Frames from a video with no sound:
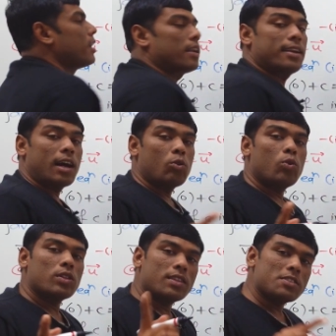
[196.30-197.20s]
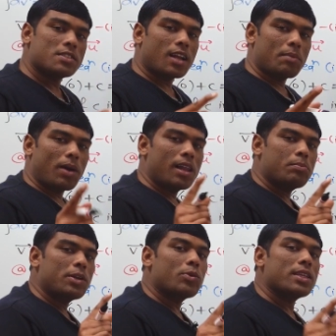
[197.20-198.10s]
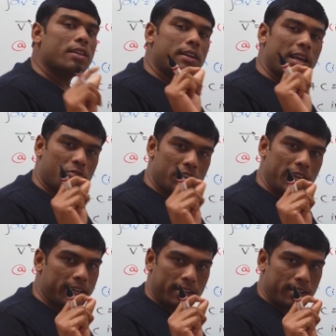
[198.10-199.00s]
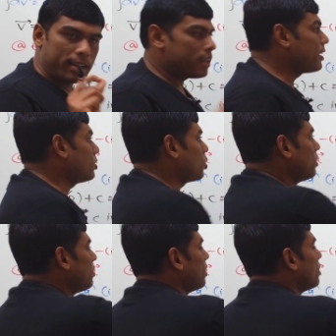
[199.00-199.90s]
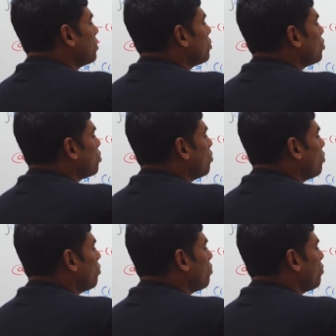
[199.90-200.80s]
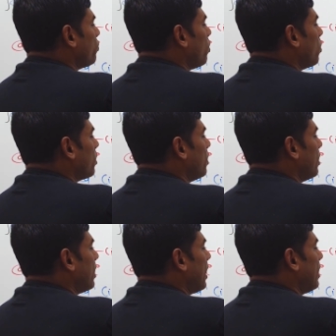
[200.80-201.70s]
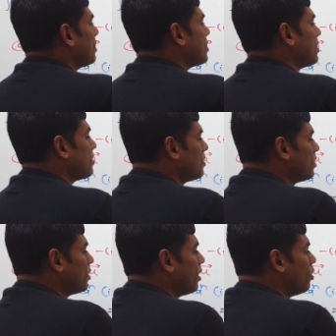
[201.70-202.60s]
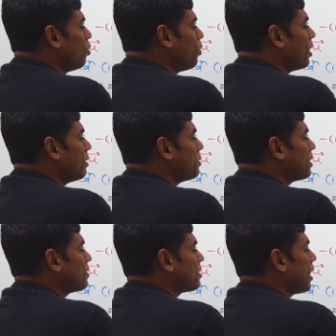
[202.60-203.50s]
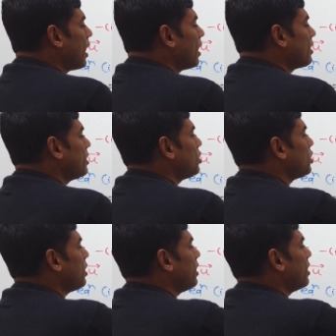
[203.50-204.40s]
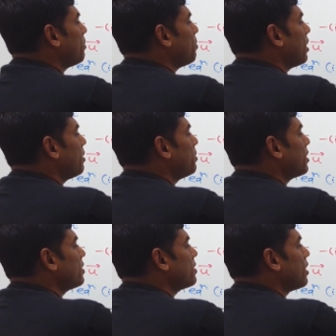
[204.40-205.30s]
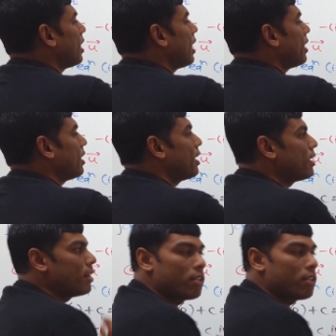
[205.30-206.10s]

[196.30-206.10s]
Now this time I'll be doing the definite integration. So for LHS, the lower limit is r initial and upper limit is r